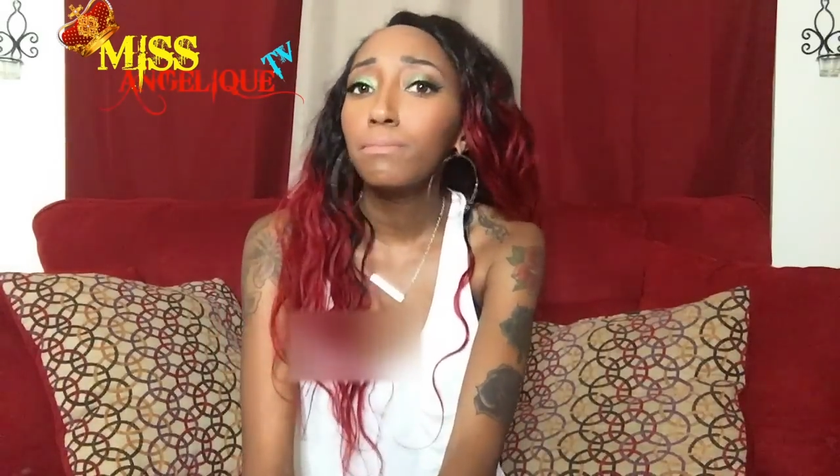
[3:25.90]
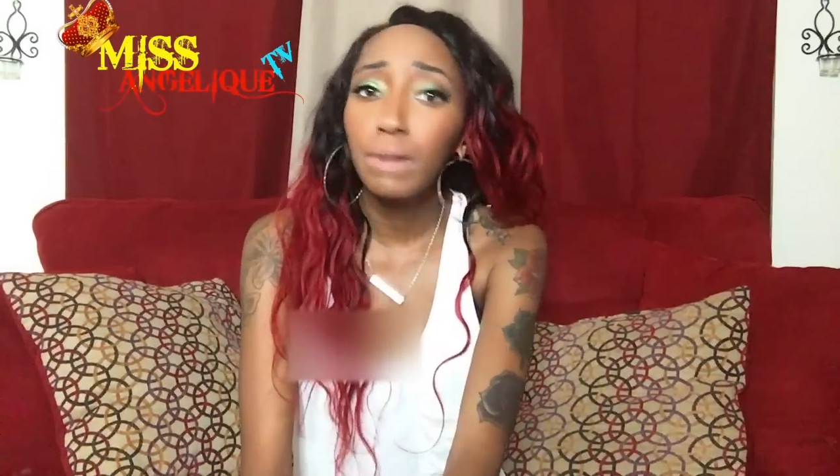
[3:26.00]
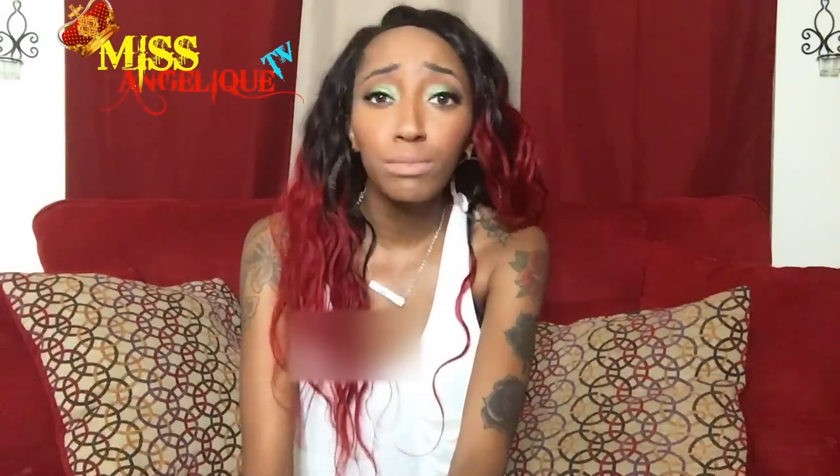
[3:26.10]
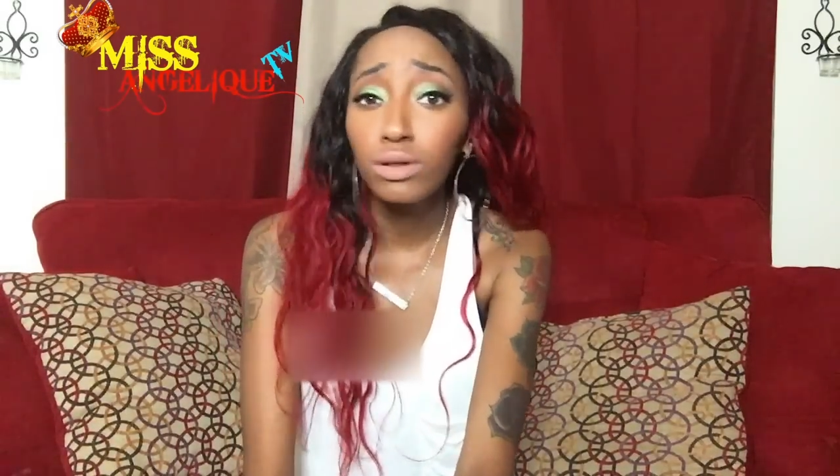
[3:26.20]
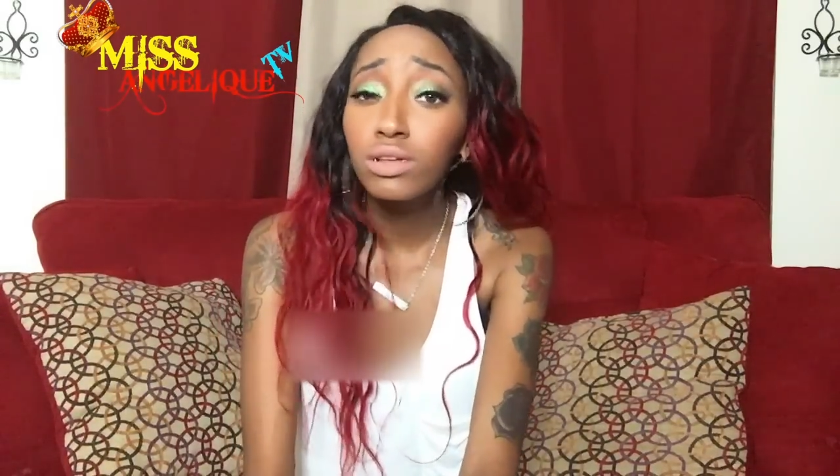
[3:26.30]

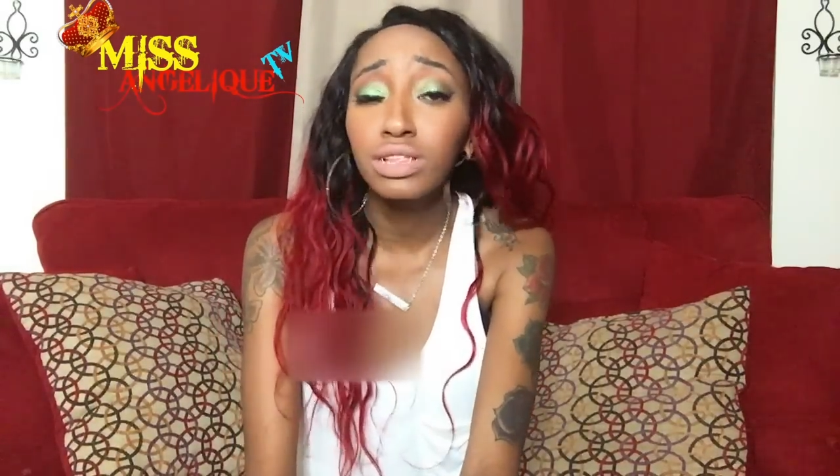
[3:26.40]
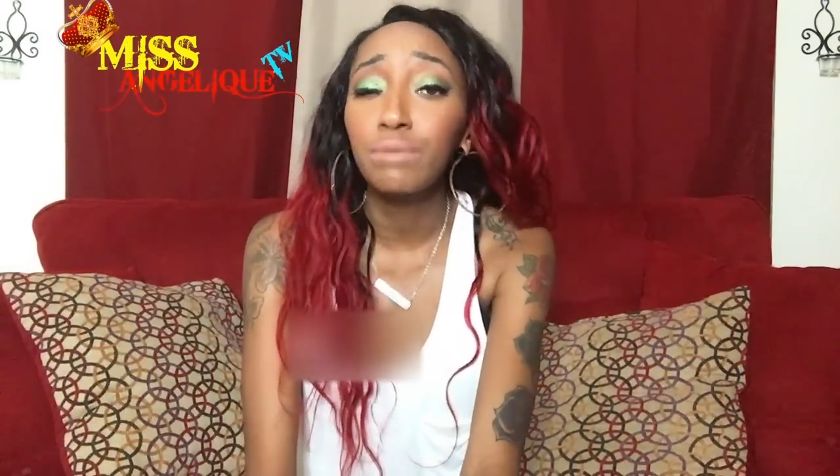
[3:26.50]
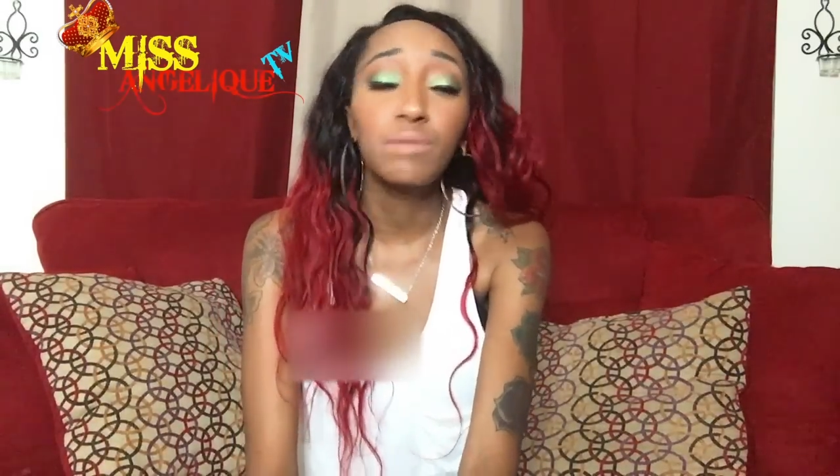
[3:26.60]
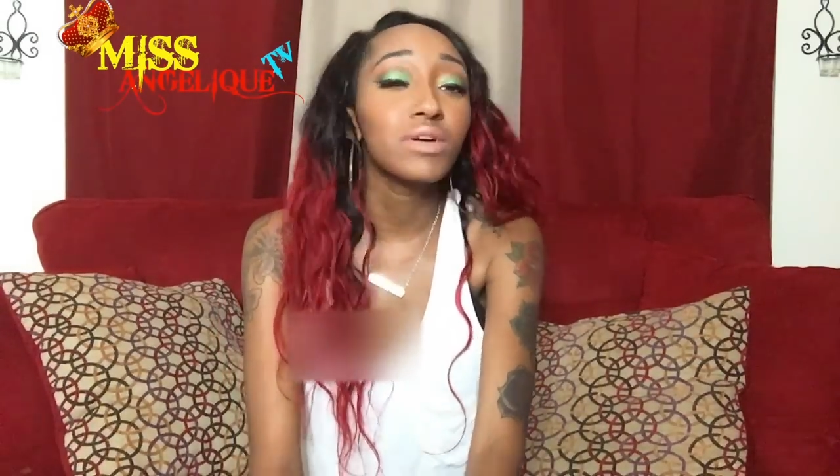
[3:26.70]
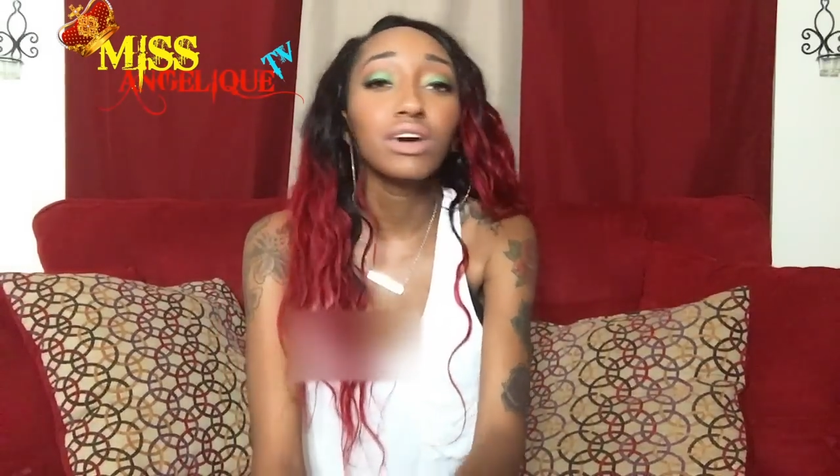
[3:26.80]
my bro looked at
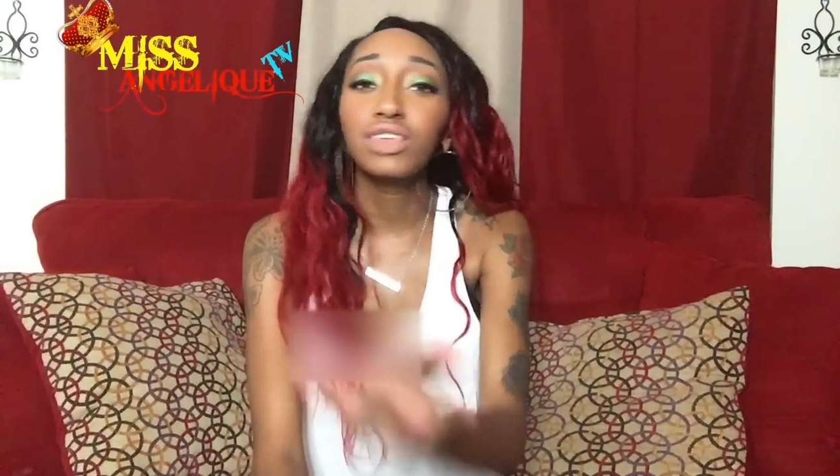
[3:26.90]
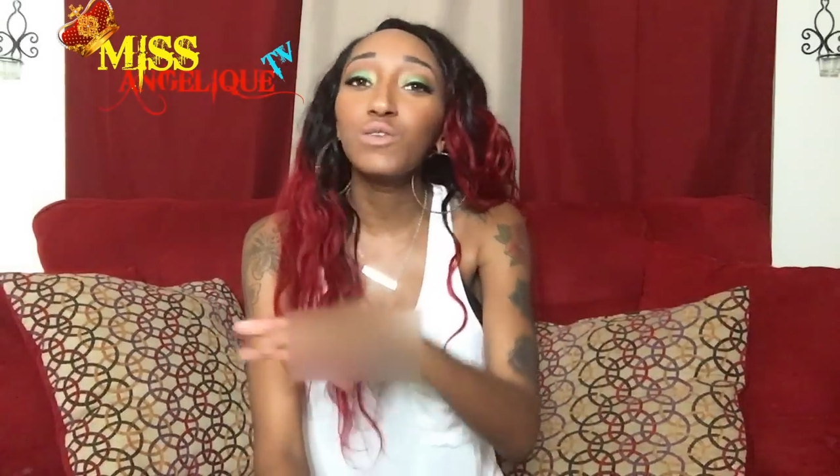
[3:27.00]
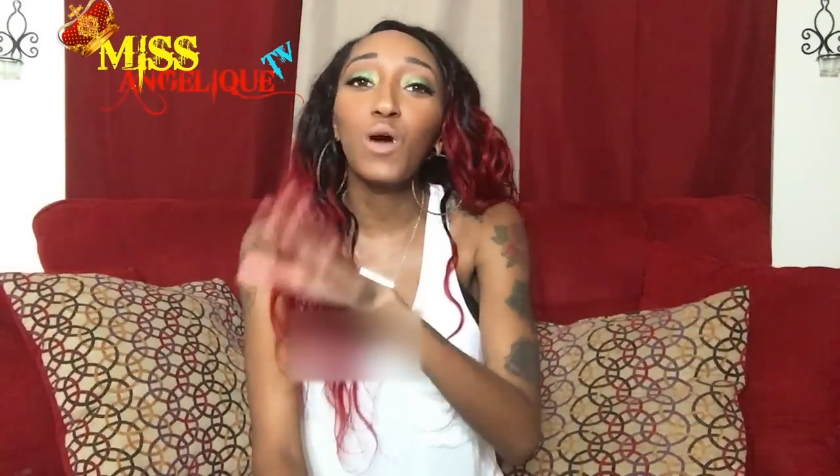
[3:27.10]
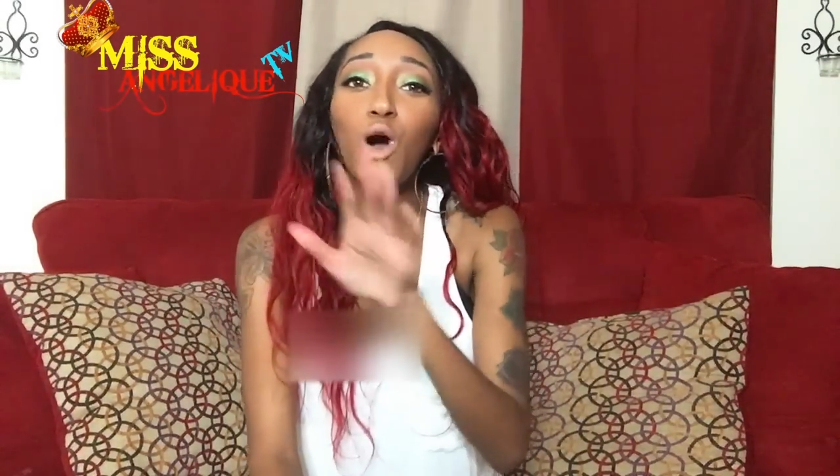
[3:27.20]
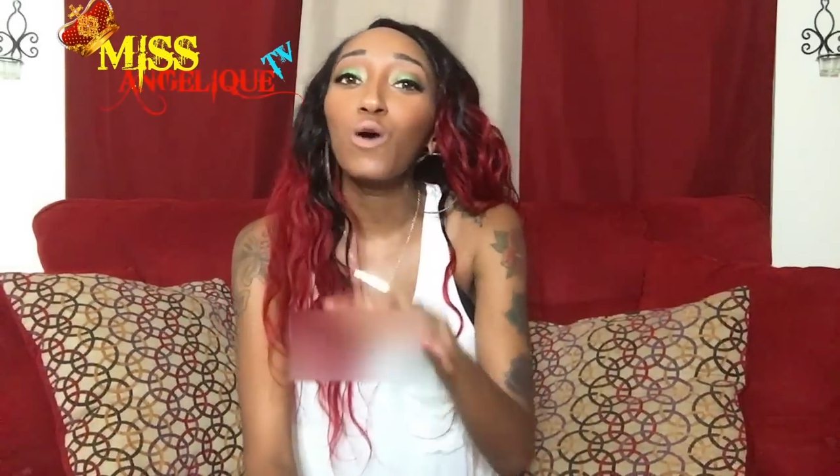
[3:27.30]
me because he
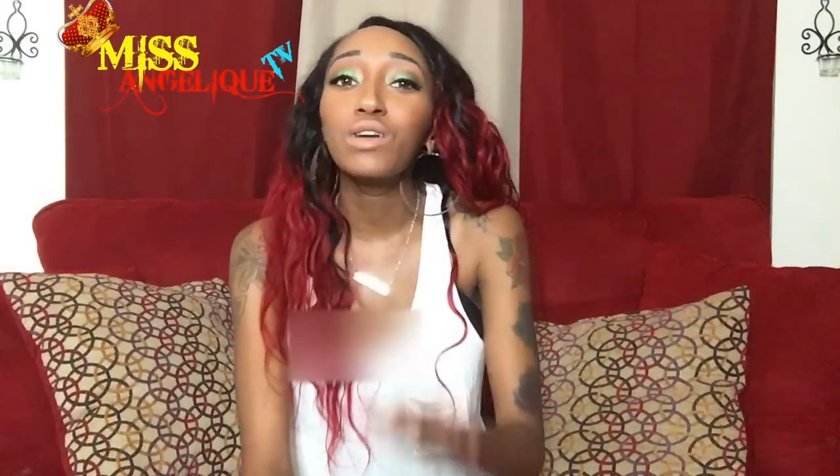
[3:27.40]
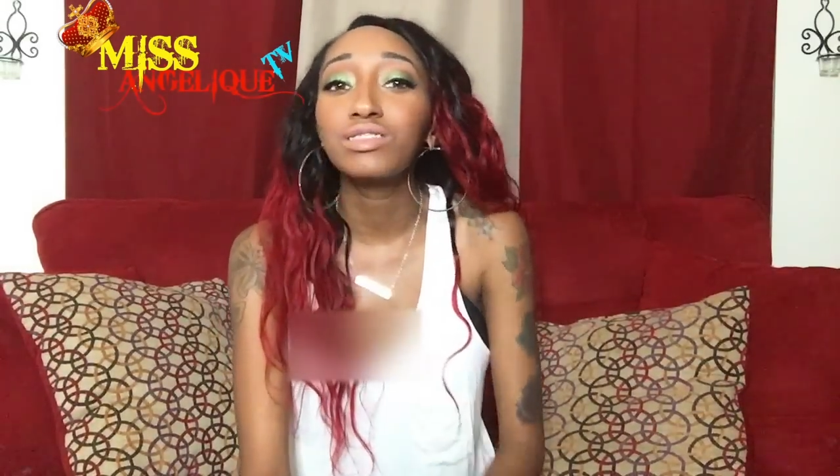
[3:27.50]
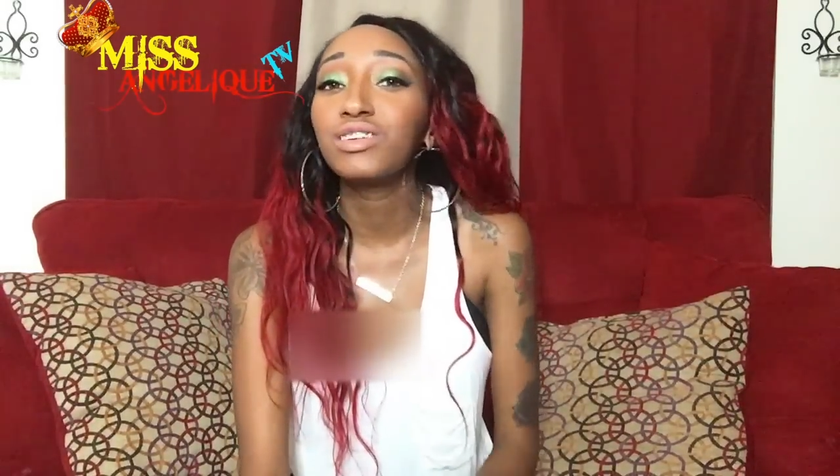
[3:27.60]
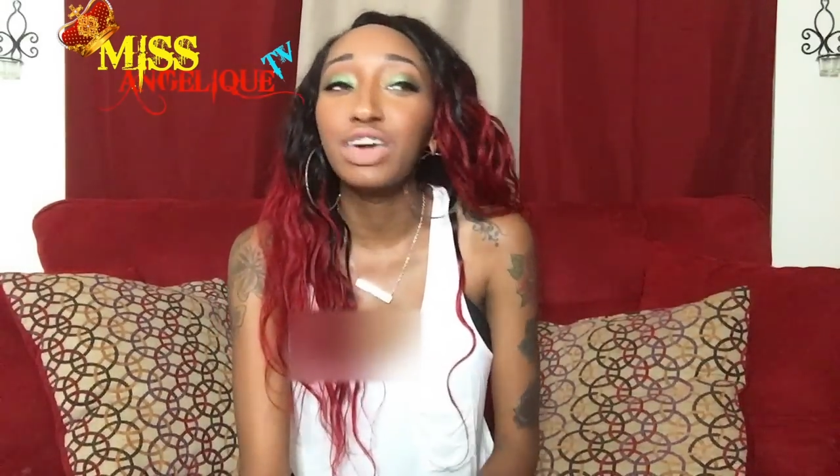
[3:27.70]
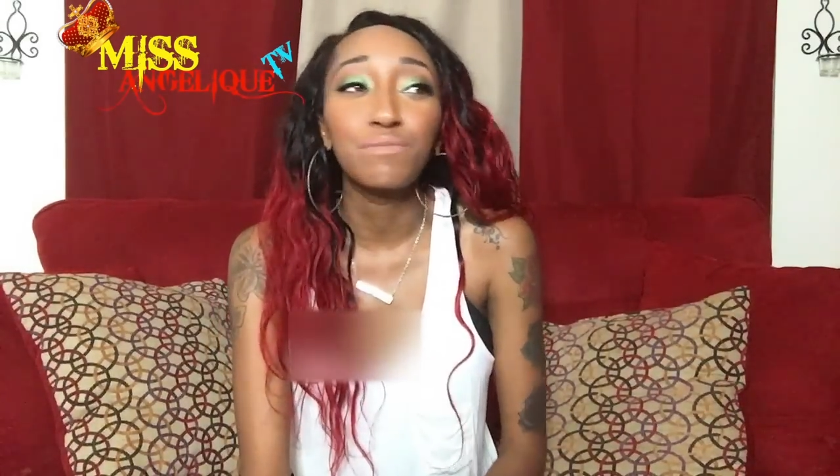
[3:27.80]
would always
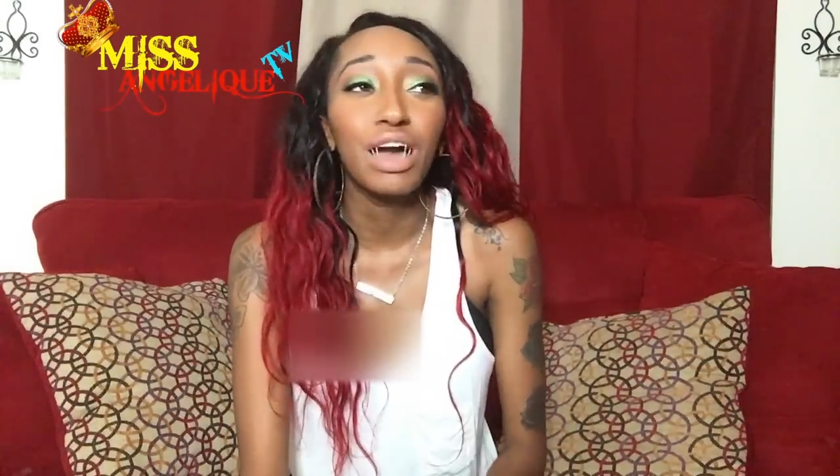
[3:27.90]
look at me.